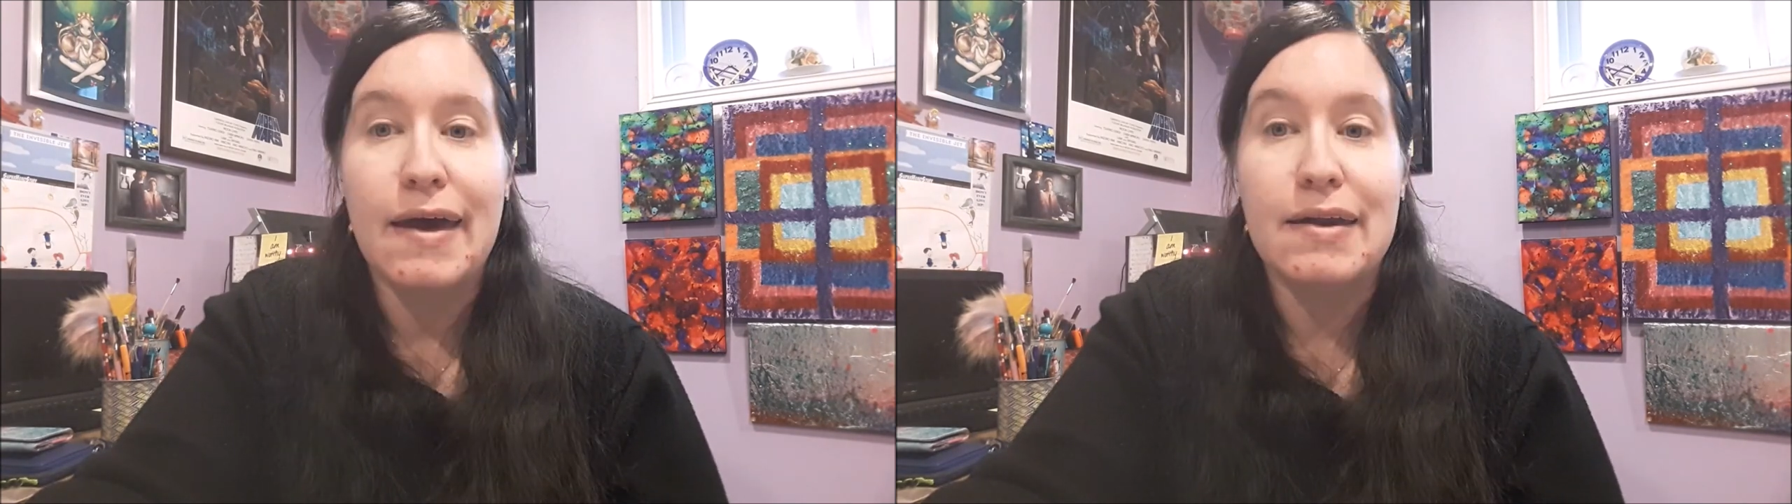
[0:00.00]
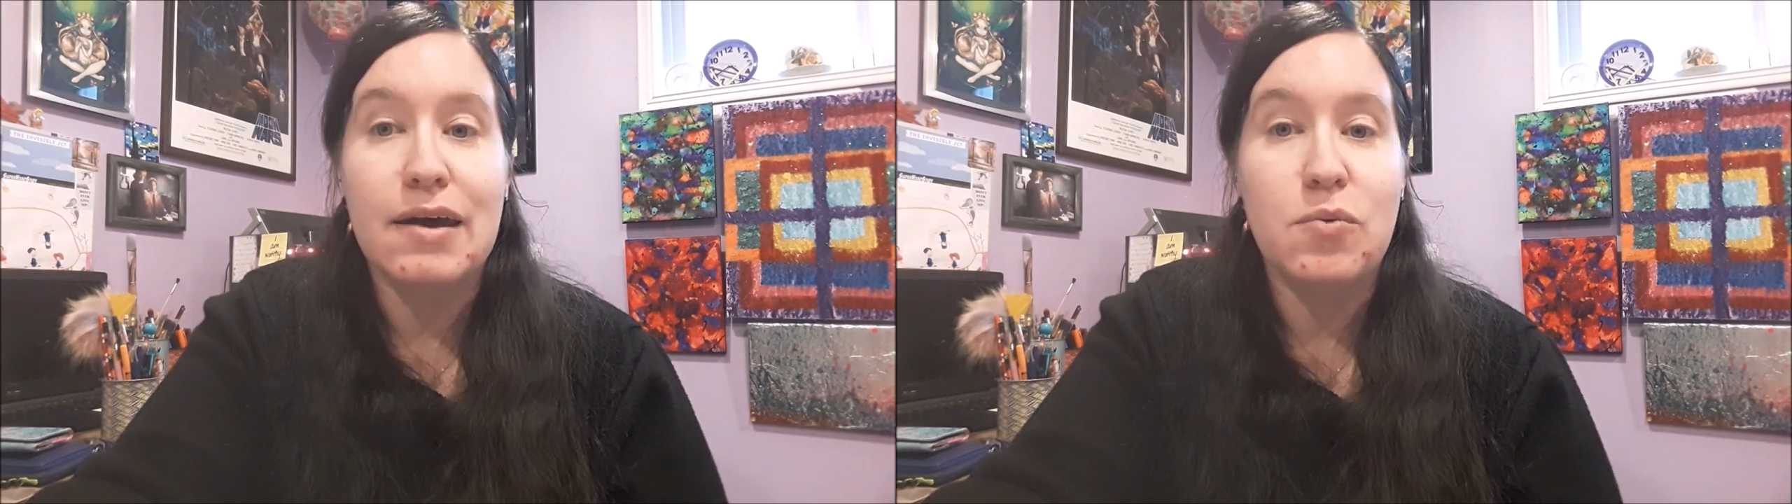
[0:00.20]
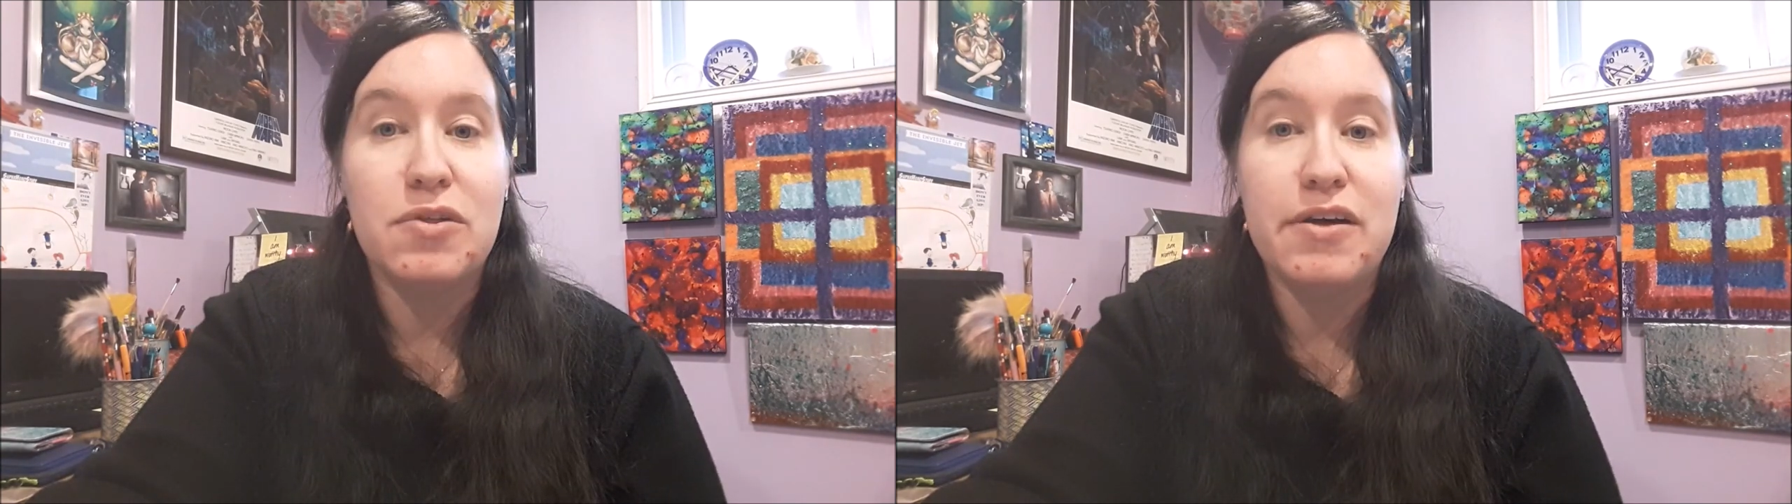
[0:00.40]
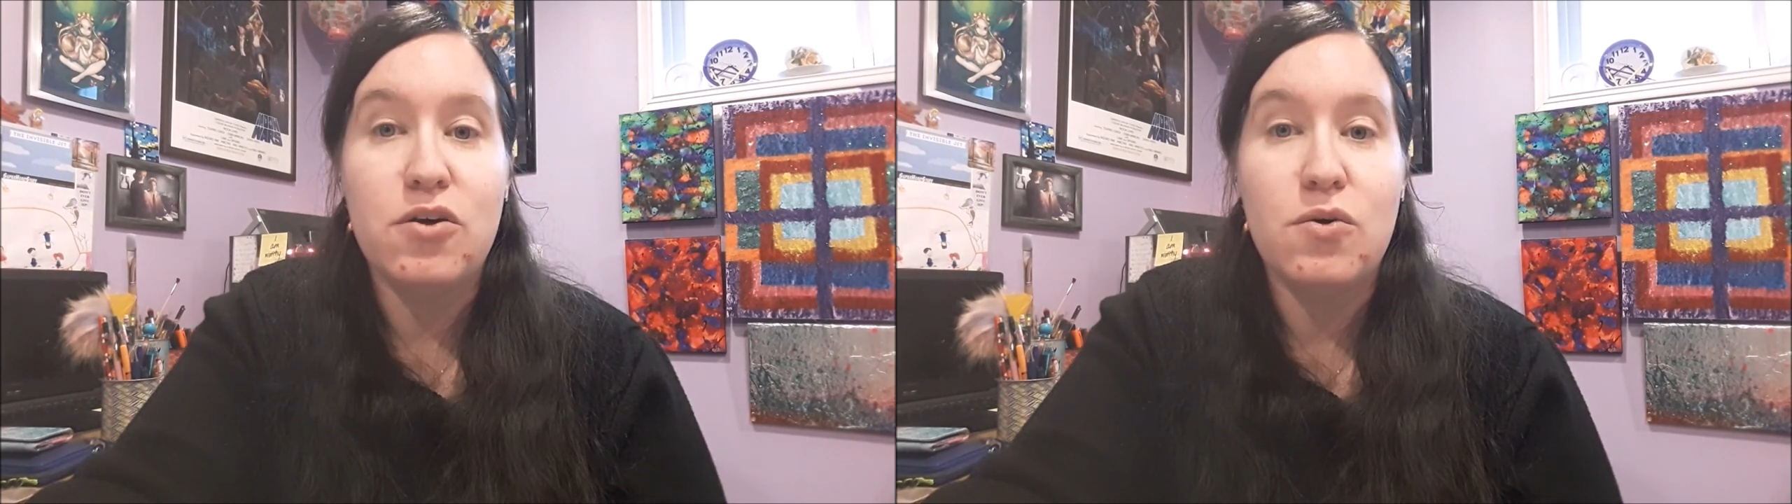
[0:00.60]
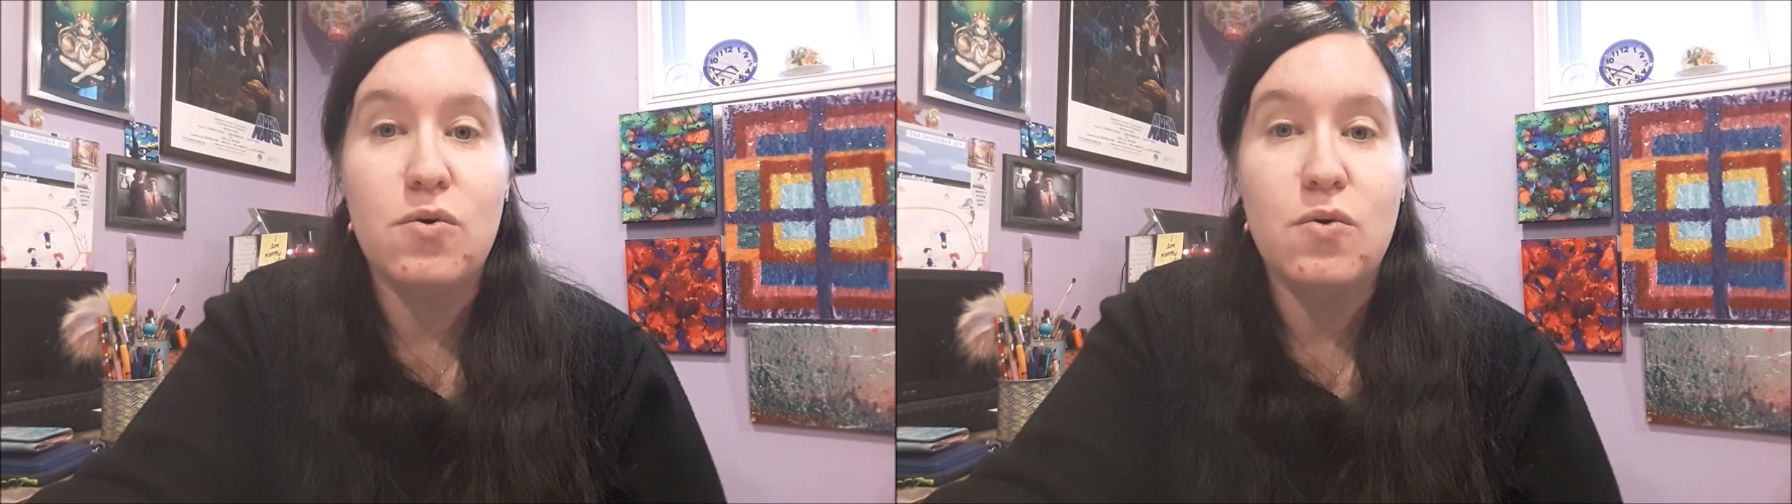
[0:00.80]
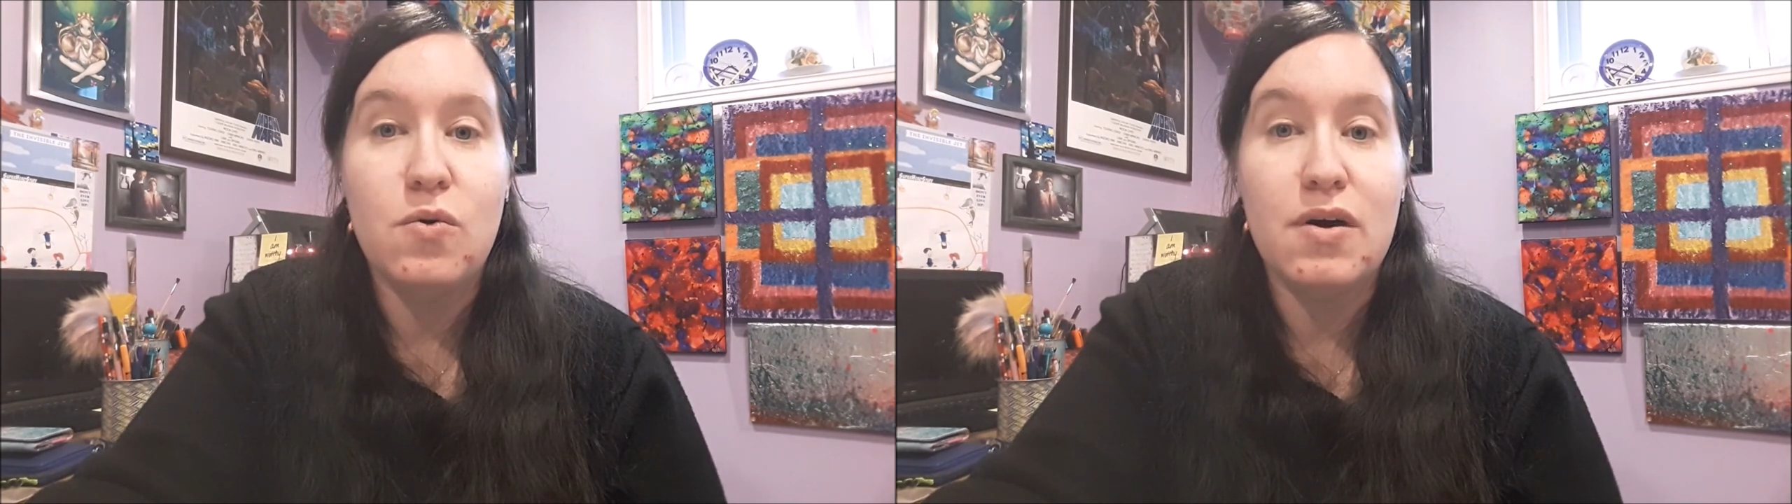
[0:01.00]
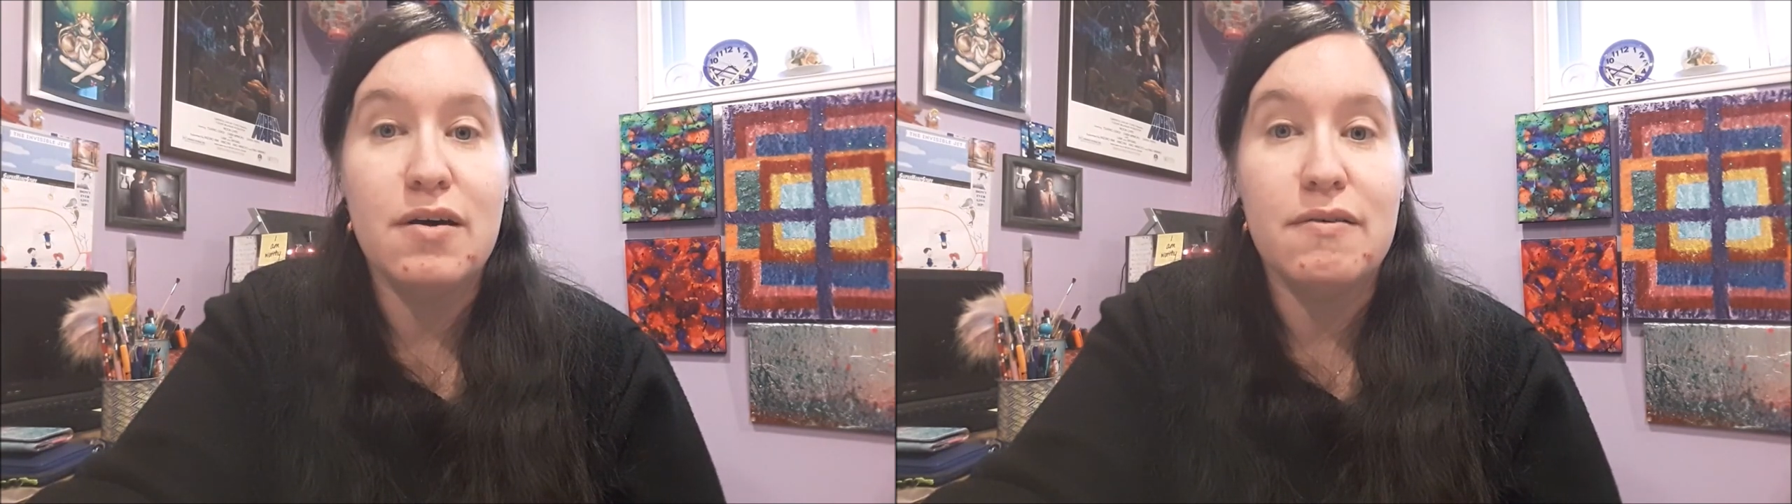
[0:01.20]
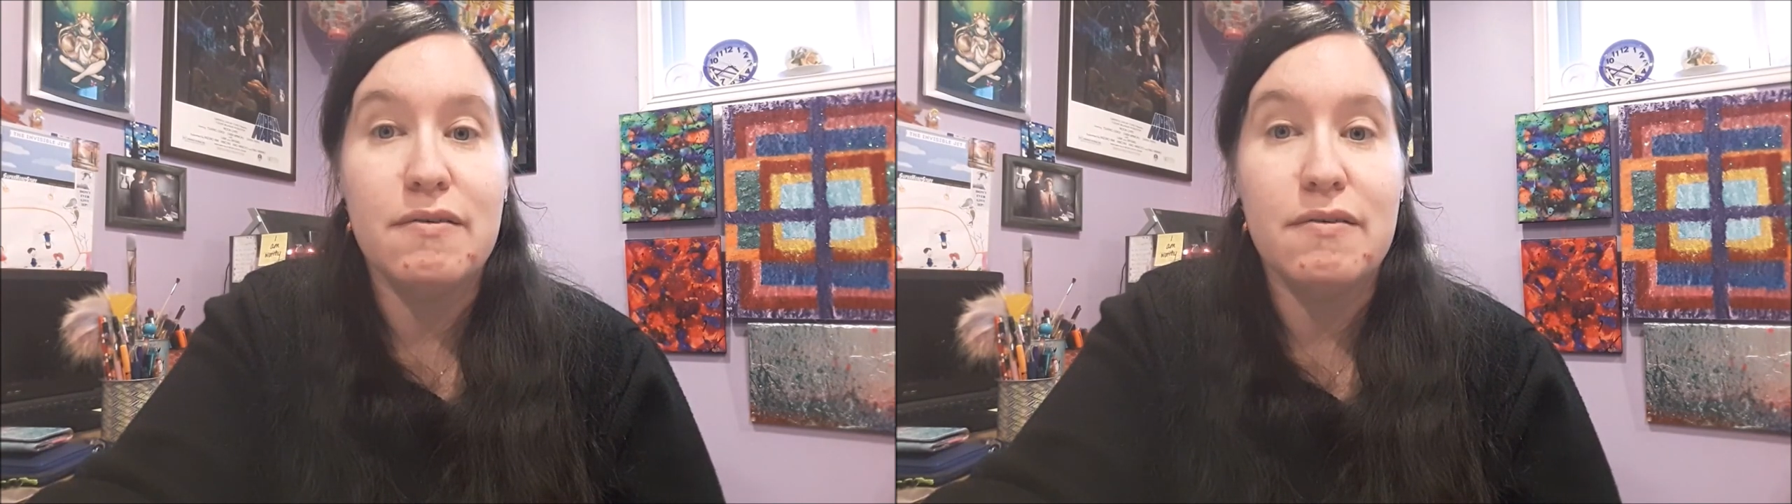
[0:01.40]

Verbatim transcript: and I will see you